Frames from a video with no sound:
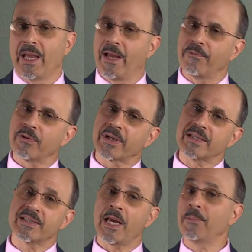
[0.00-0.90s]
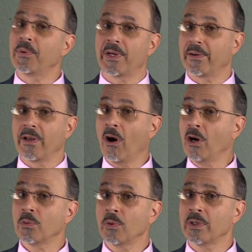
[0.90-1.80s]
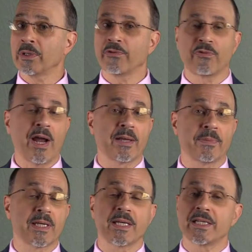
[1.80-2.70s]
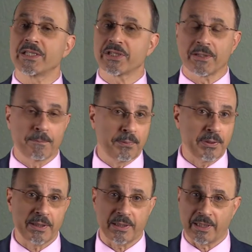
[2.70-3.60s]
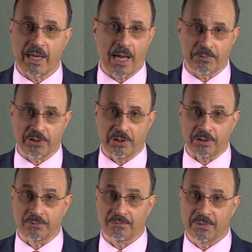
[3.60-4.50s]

and for contemporary artwork, framing is completely optional.